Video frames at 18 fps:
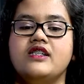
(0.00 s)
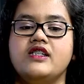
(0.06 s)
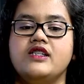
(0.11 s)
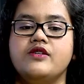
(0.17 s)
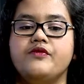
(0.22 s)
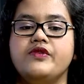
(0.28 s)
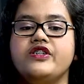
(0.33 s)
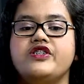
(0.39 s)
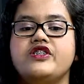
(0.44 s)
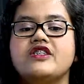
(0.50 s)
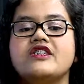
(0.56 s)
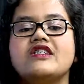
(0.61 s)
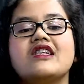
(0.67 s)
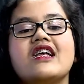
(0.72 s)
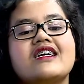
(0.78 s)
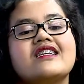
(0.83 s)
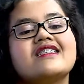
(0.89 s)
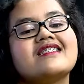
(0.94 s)
We just
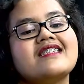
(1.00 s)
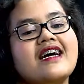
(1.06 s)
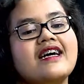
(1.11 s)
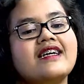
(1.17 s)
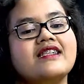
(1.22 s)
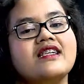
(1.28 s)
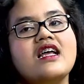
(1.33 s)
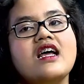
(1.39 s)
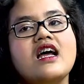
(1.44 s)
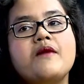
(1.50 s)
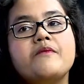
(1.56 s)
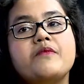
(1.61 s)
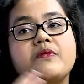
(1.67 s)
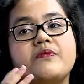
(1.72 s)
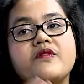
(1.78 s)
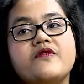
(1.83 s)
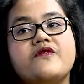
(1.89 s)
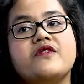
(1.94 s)
like send
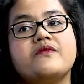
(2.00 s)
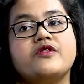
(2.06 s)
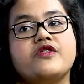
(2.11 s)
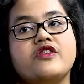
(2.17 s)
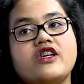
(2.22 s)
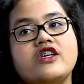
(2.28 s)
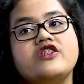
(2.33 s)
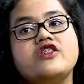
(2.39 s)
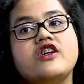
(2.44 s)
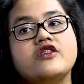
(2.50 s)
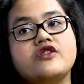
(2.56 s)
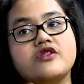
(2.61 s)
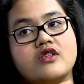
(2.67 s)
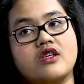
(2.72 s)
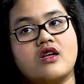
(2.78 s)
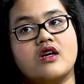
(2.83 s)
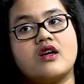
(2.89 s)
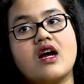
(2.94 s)
people from Indonesia to
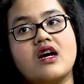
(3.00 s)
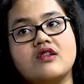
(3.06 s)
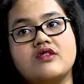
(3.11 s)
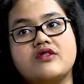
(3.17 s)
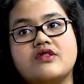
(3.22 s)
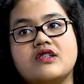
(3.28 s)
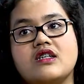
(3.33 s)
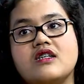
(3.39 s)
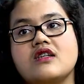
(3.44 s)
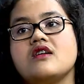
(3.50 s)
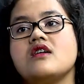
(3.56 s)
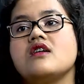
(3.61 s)
another country.